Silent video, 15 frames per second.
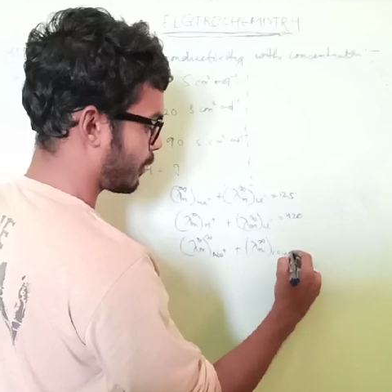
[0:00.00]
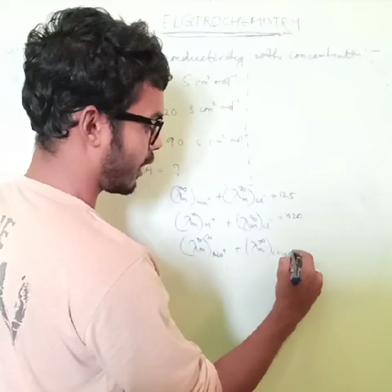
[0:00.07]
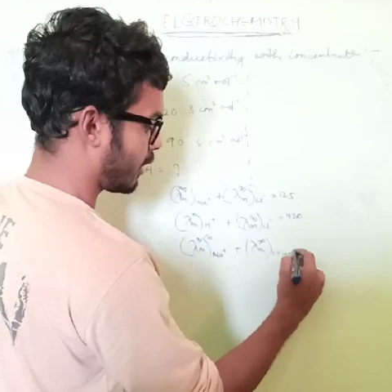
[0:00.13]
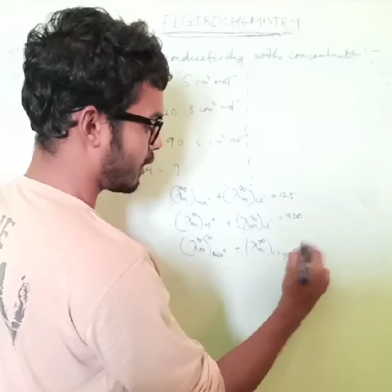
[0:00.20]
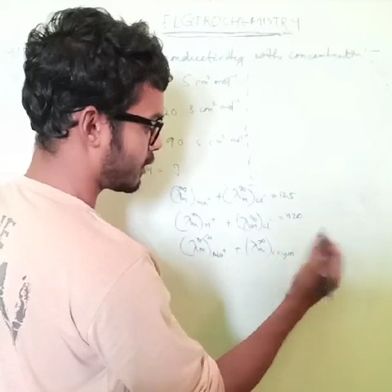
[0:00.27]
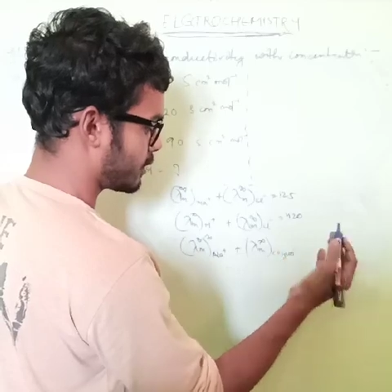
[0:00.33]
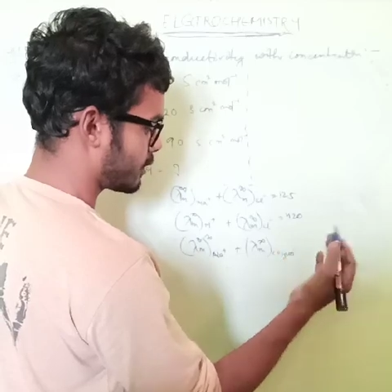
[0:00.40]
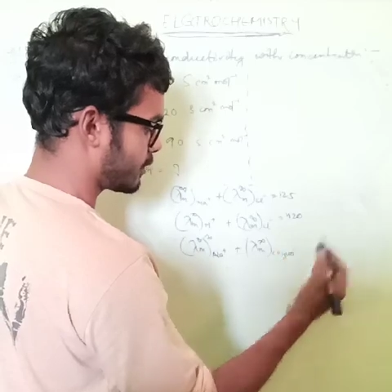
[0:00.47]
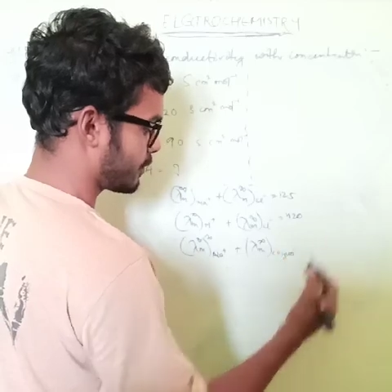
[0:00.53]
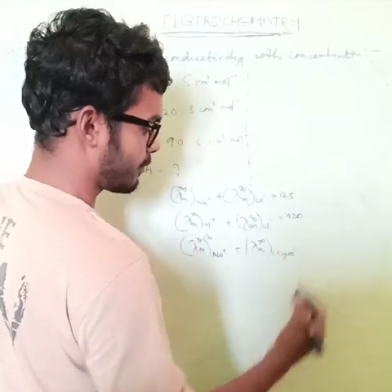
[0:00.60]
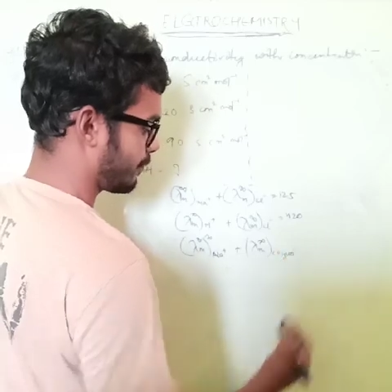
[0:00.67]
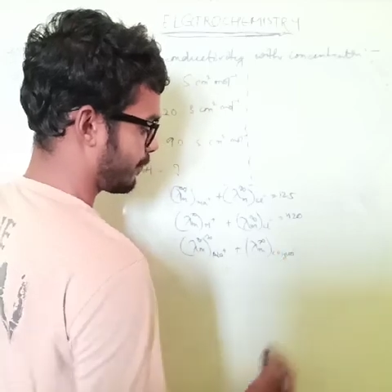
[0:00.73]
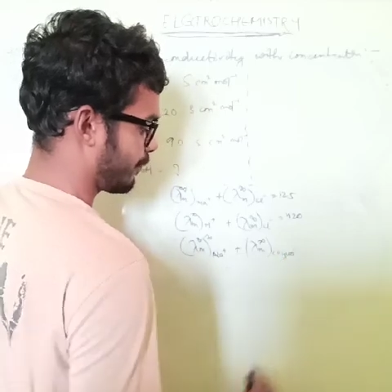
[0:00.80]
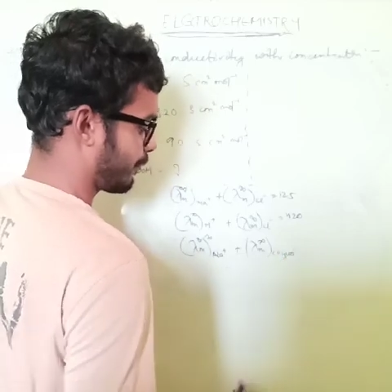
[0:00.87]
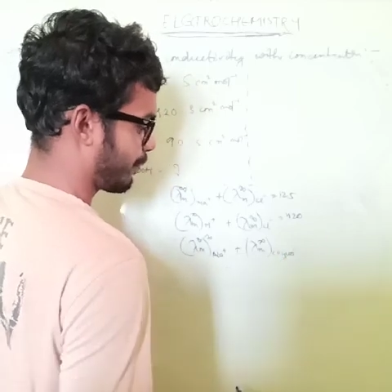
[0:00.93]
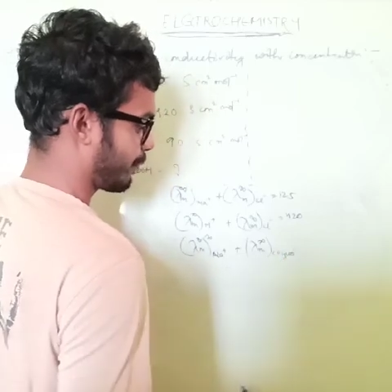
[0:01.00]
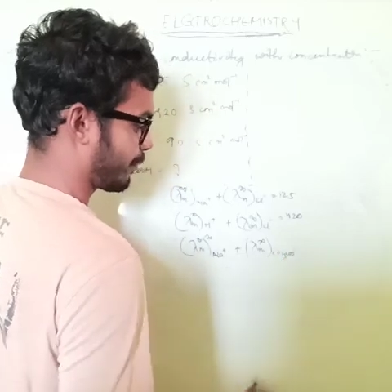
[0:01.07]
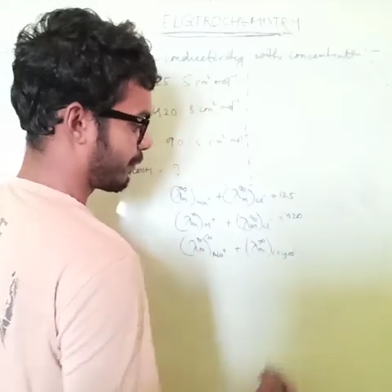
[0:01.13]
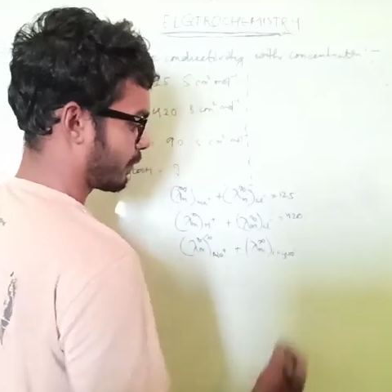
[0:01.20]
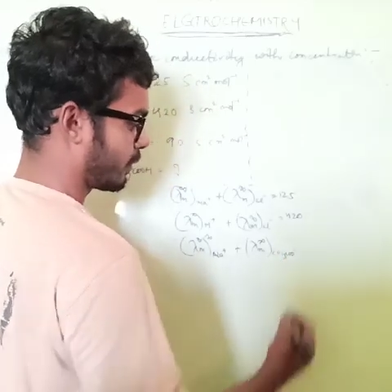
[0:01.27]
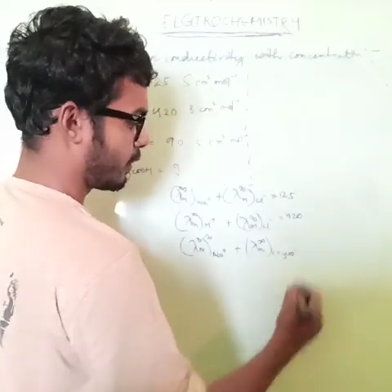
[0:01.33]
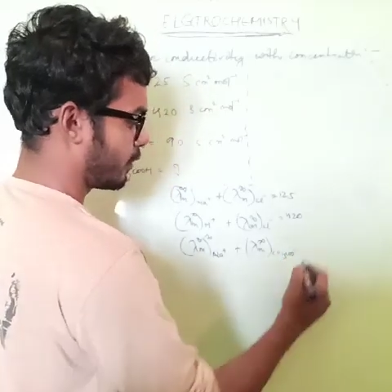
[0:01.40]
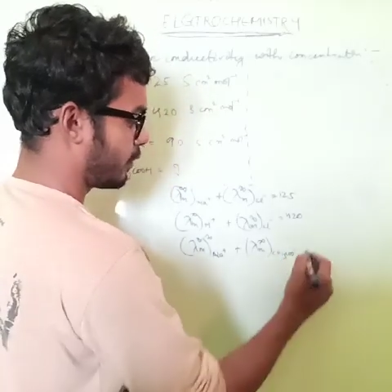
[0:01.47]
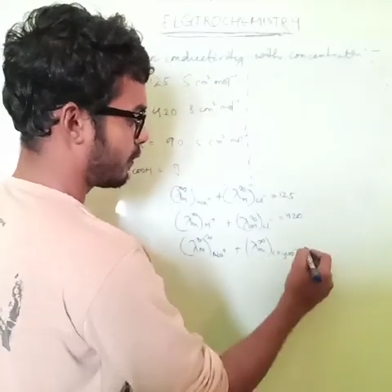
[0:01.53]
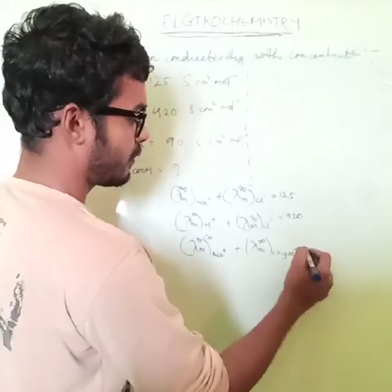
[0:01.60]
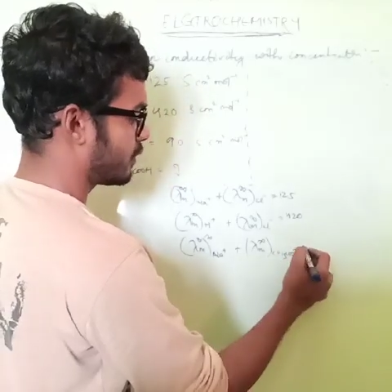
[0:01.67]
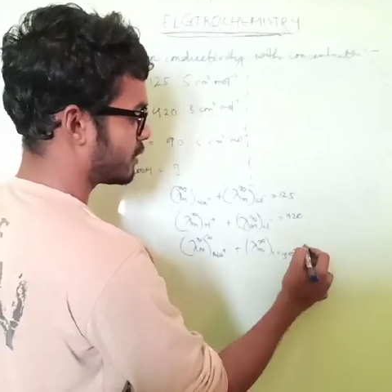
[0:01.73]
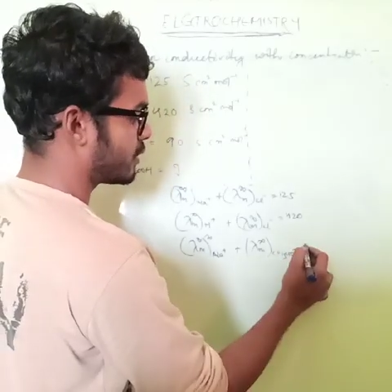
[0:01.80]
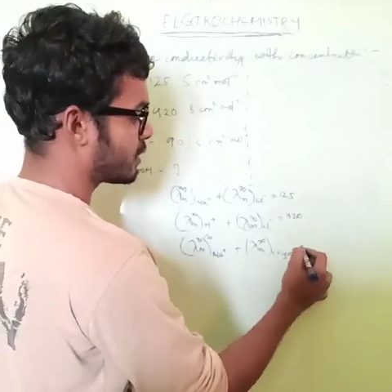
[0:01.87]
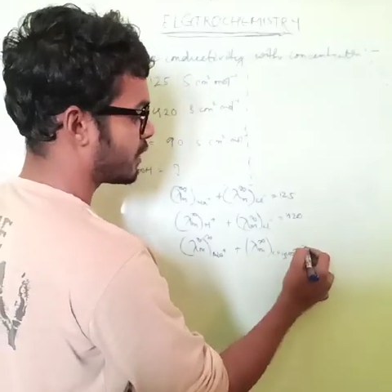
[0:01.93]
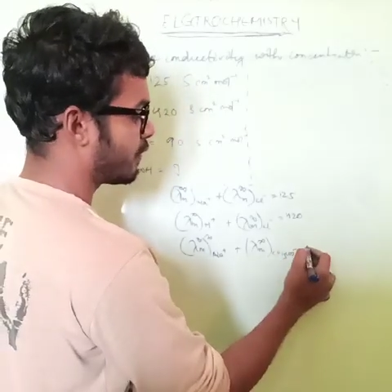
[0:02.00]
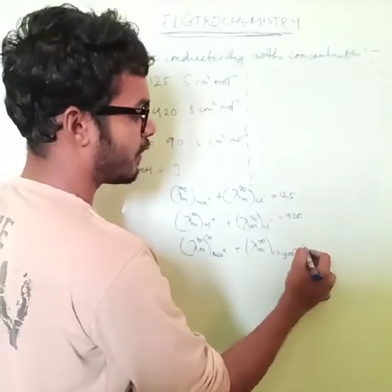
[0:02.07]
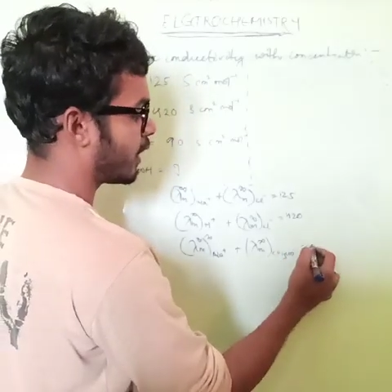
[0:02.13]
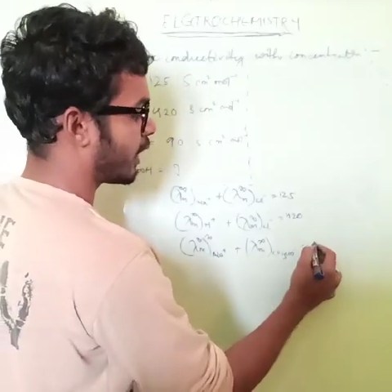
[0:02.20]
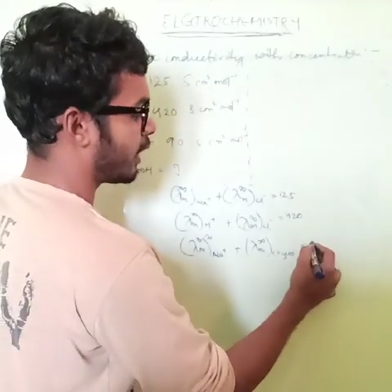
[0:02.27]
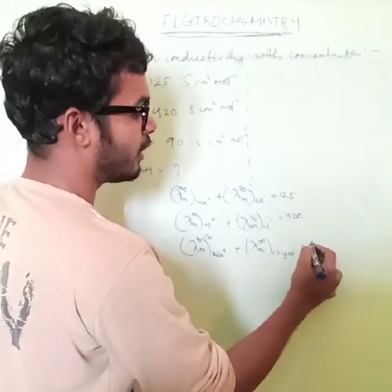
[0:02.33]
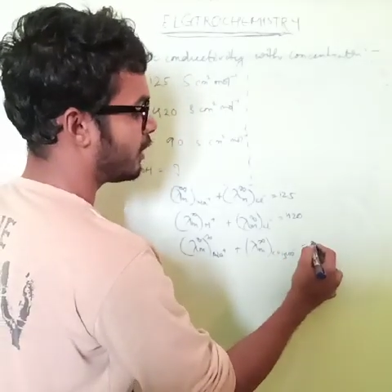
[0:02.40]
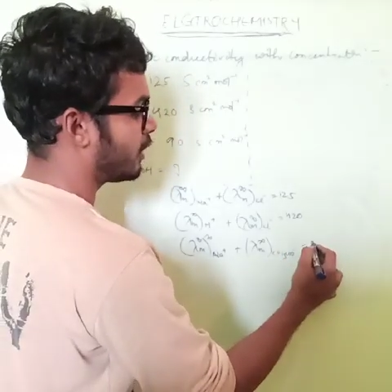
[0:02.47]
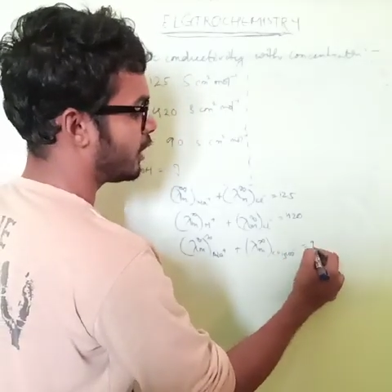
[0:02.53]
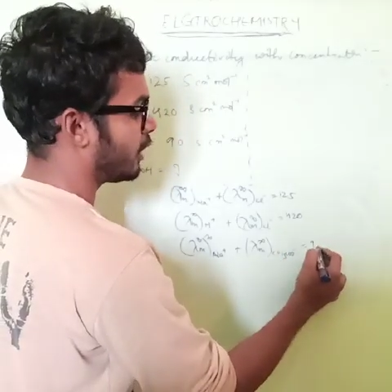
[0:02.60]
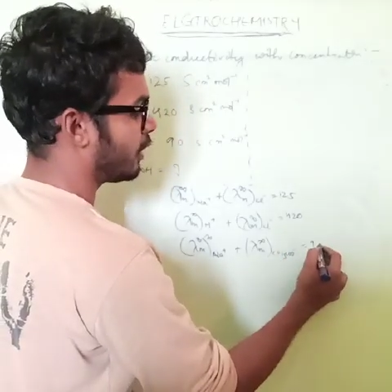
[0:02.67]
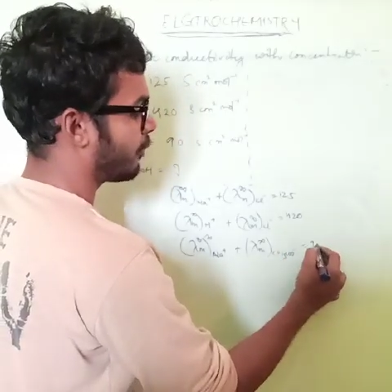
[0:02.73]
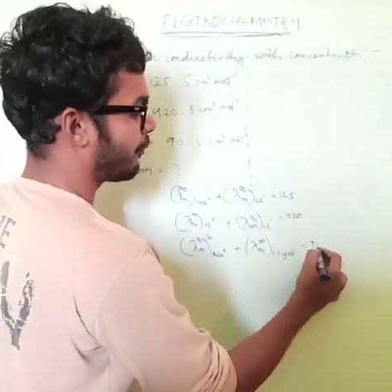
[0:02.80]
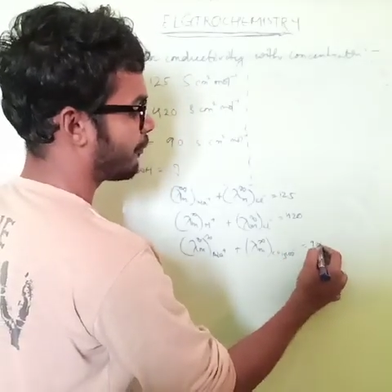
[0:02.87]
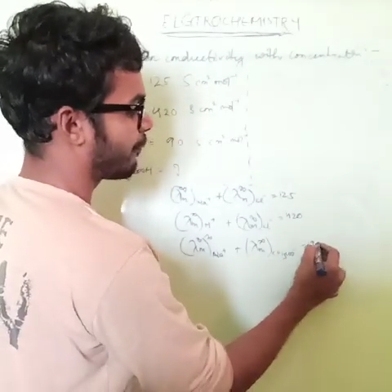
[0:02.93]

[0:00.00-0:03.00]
minus, which is given 90.